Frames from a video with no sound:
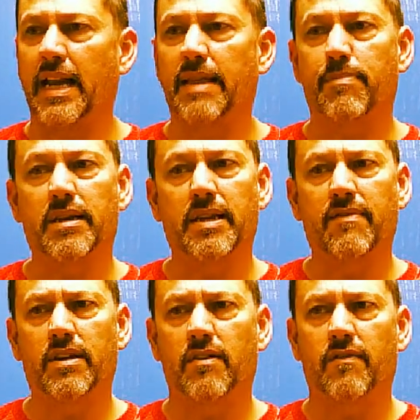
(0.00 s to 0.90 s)
and I
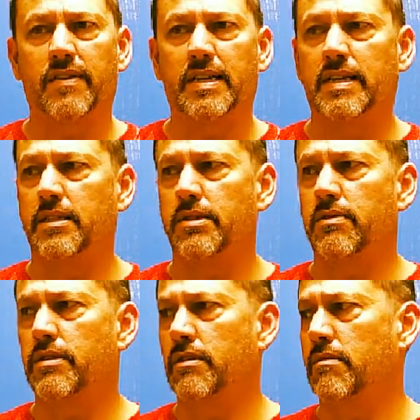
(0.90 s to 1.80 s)
believe the Graffitis
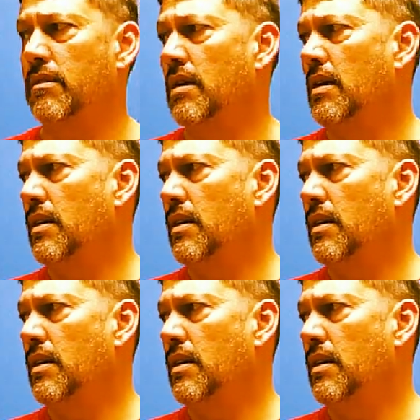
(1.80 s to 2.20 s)
do too.